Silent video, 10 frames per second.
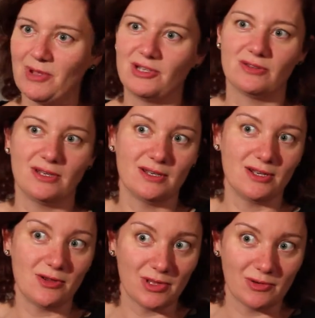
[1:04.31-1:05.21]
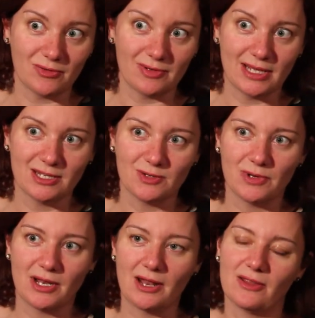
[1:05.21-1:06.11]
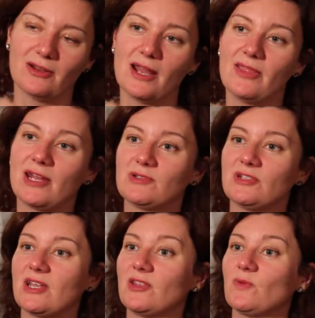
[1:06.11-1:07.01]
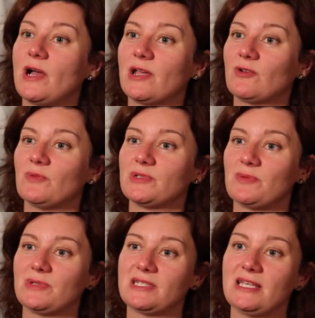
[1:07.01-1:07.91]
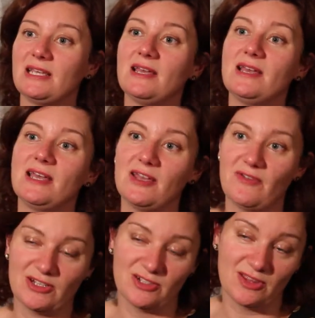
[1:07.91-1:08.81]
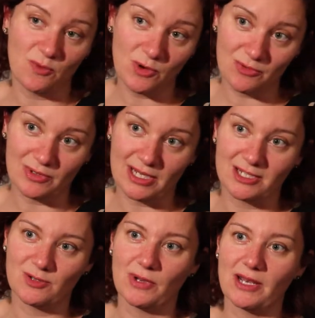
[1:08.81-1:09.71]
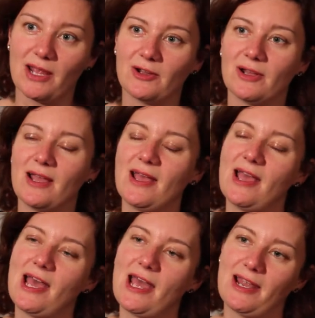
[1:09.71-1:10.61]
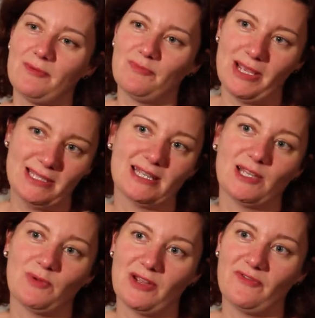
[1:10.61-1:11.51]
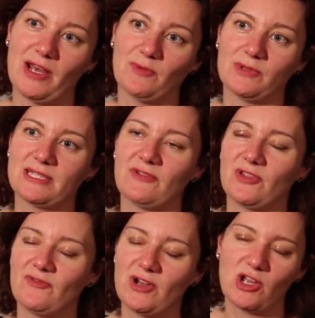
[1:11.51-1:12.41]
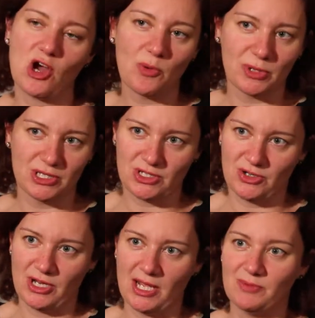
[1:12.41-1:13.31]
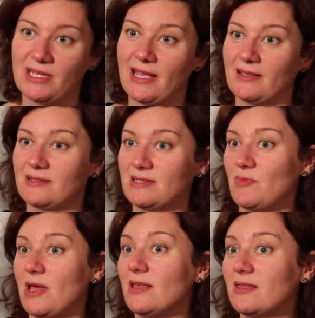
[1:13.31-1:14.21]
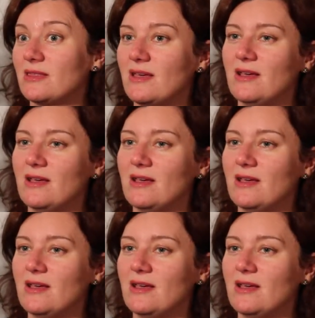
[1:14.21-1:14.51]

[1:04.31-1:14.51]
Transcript: made sure they didn't know they were related to one another, and then I was looking at their Y chromosome to see if actually actually they were related to one another. And basically what I found was that for the very common surnames like Smith,